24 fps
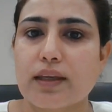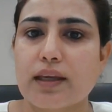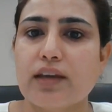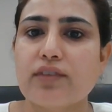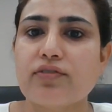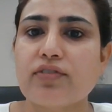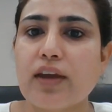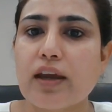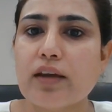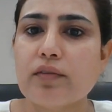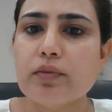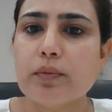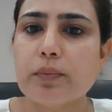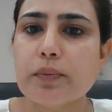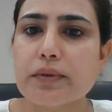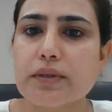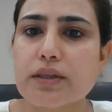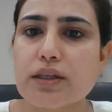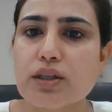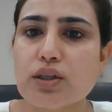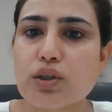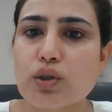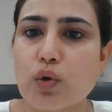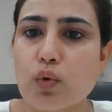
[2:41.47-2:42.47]
If
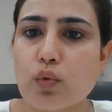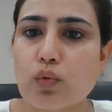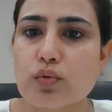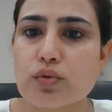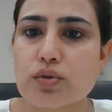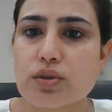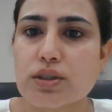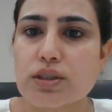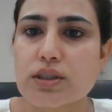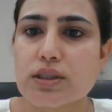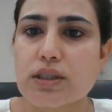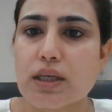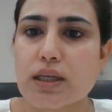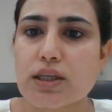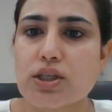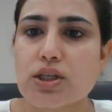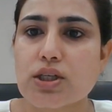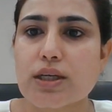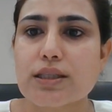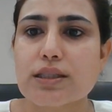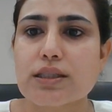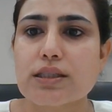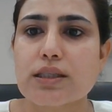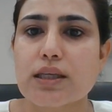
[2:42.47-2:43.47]
everybody knows such
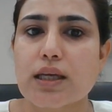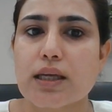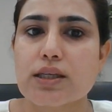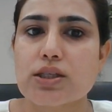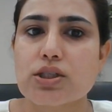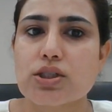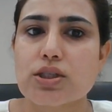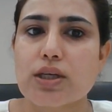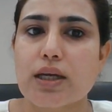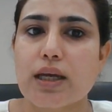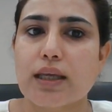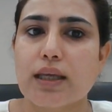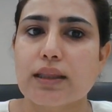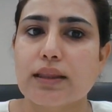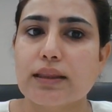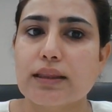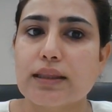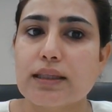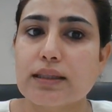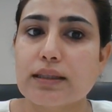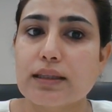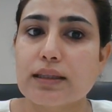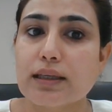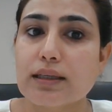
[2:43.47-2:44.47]

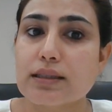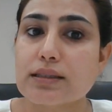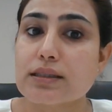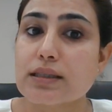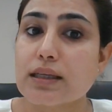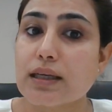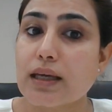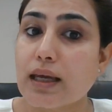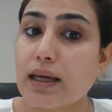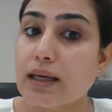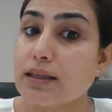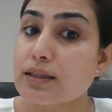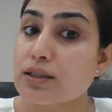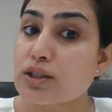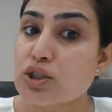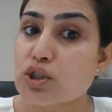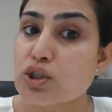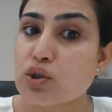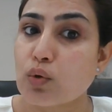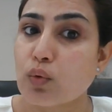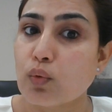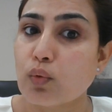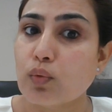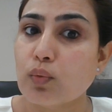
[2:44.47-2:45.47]
and it ain't
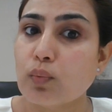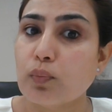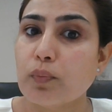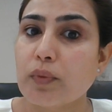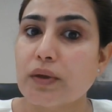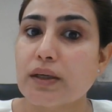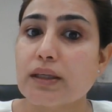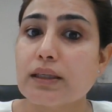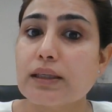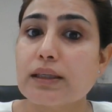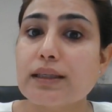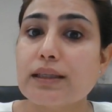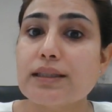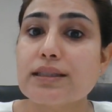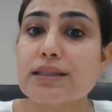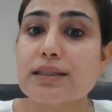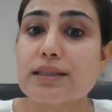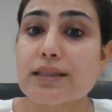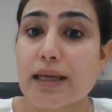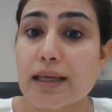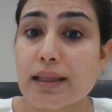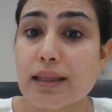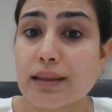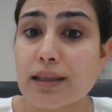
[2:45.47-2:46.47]
so, but at least
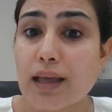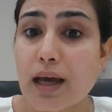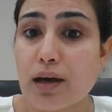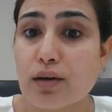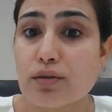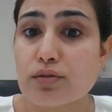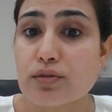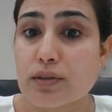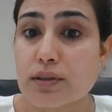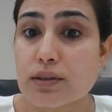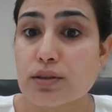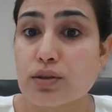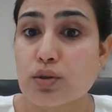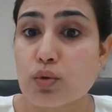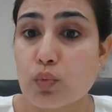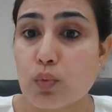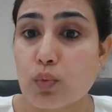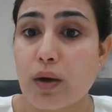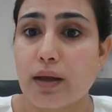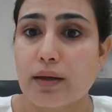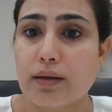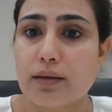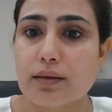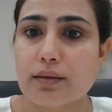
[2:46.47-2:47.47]
10,000 to
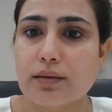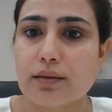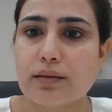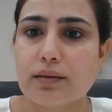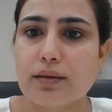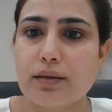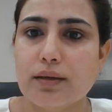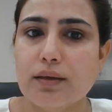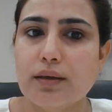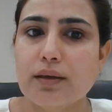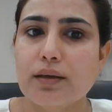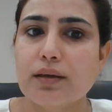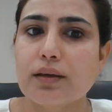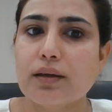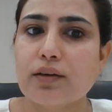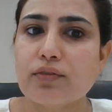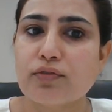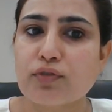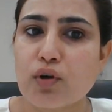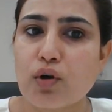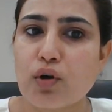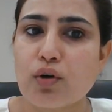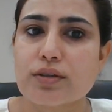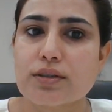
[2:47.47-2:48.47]
1,
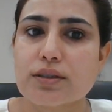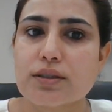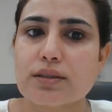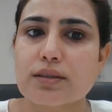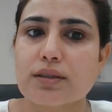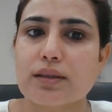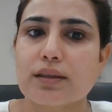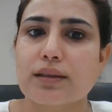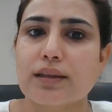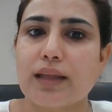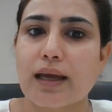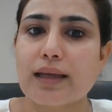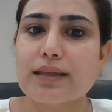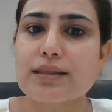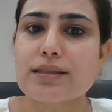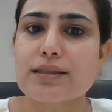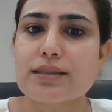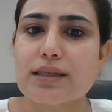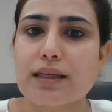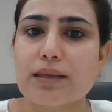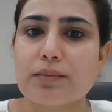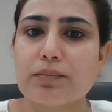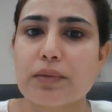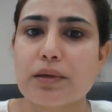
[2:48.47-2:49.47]
of course, that
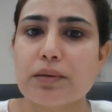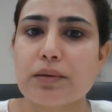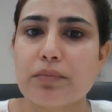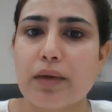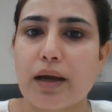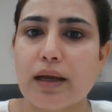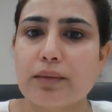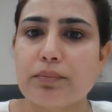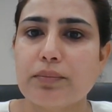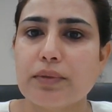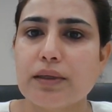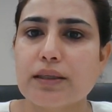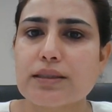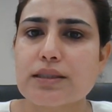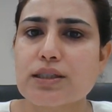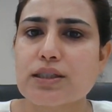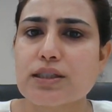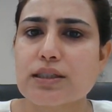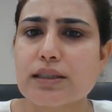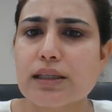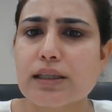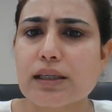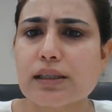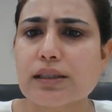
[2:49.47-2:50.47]
statement might be a
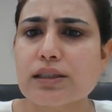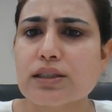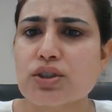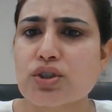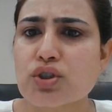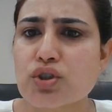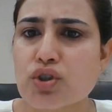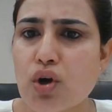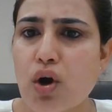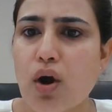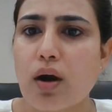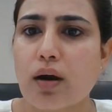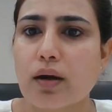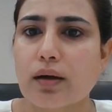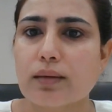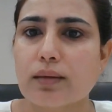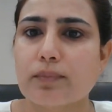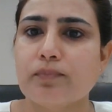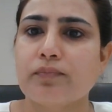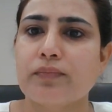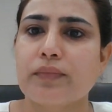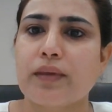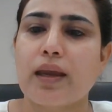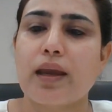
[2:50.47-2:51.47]
little
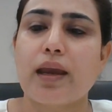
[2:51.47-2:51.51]
strong.